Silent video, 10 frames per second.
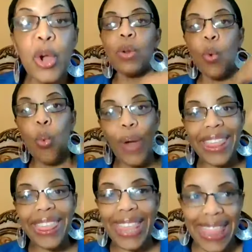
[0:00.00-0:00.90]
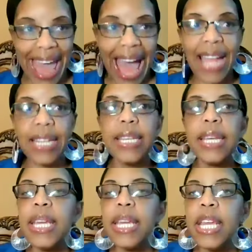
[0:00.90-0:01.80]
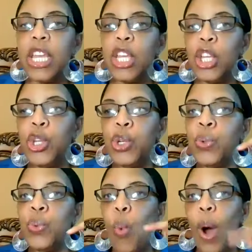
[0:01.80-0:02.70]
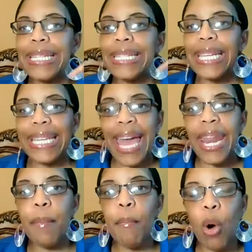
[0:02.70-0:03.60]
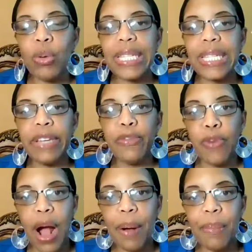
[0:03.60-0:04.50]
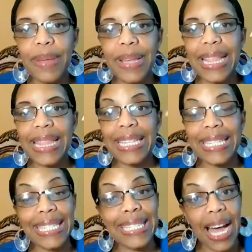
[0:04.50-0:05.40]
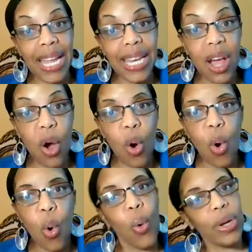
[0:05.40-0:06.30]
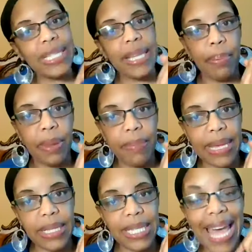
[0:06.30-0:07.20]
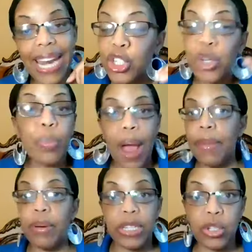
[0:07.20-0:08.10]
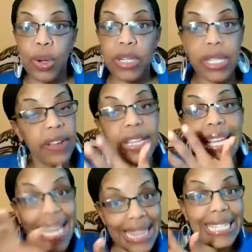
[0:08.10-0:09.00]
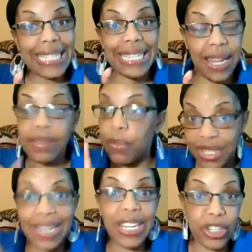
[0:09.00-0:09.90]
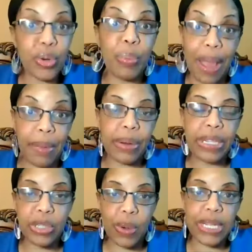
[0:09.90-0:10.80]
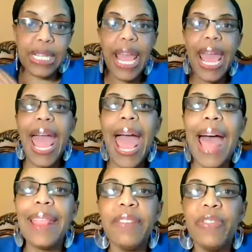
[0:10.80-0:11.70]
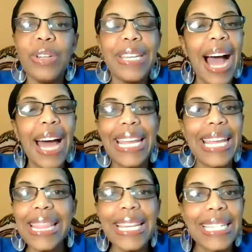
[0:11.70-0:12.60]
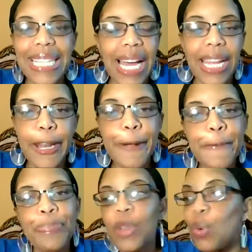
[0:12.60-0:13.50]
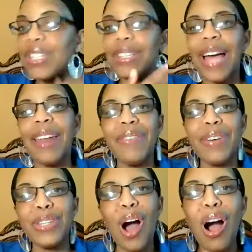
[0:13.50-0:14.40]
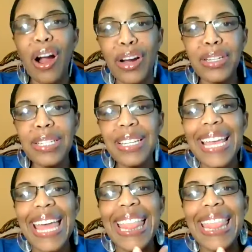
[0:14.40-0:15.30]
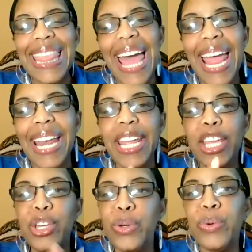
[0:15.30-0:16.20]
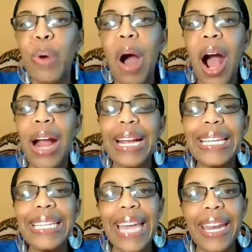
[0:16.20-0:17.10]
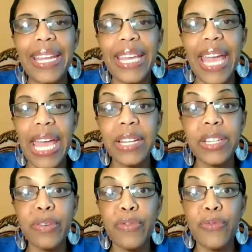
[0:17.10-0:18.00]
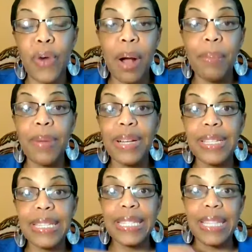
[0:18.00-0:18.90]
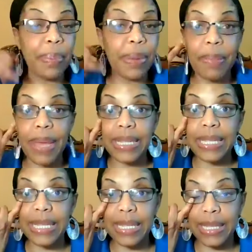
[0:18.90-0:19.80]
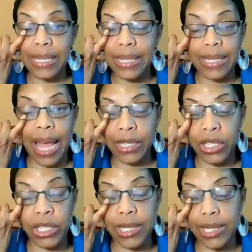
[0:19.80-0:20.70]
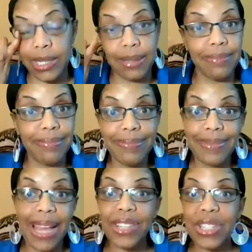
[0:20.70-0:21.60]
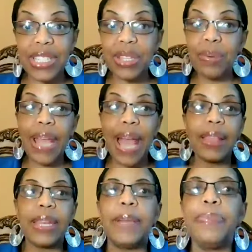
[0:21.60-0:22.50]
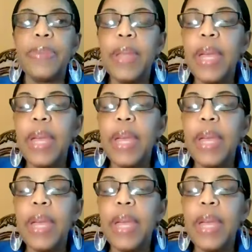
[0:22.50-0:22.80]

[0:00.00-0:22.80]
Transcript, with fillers: But with that, you want to get it mostly from the sun or supplements. That is your primary source. In the sun, the sun is your primary source. And then if you're not in the sun, which a lot of us aren't, then you are getting it from supplements. That's just that's just the reality.